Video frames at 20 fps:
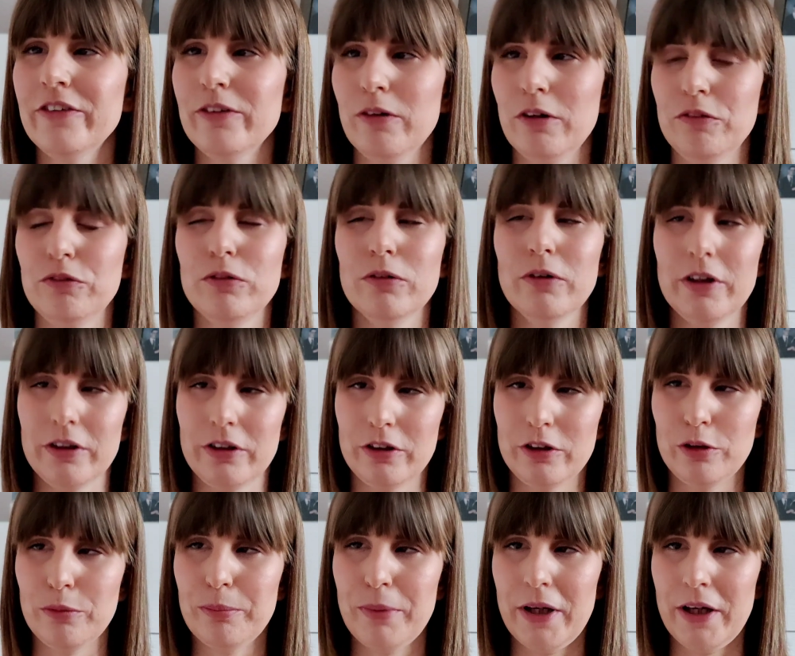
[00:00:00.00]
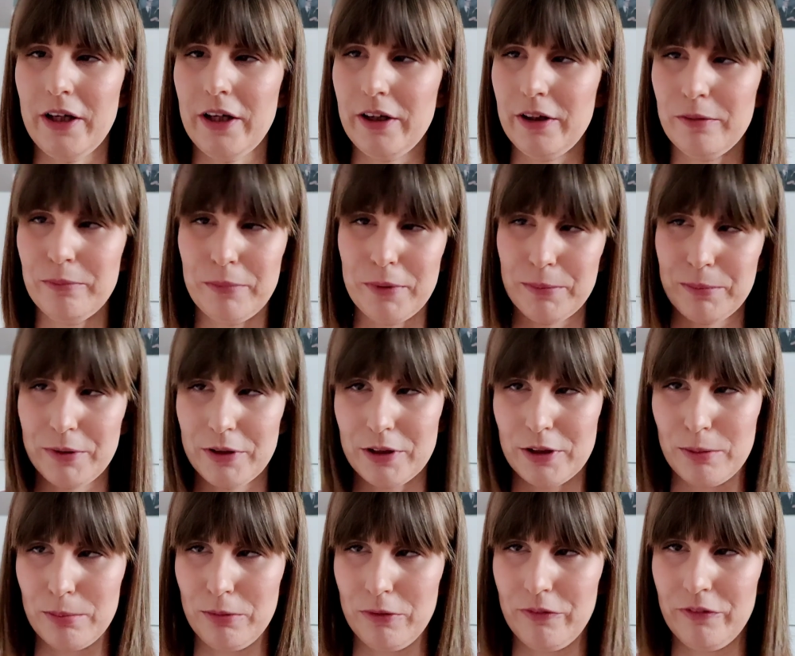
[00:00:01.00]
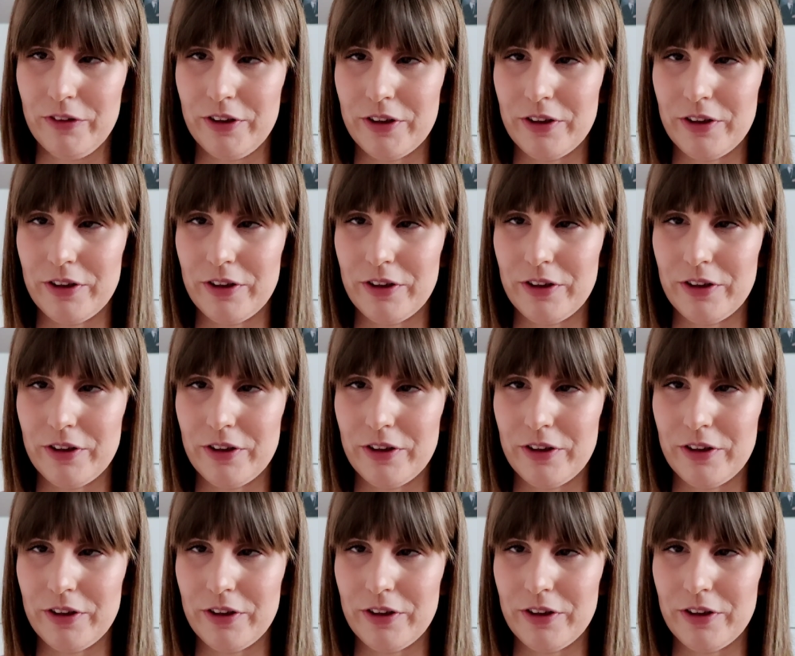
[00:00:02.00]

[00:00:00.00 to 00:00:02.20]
so I thought I could compare maybe a couple of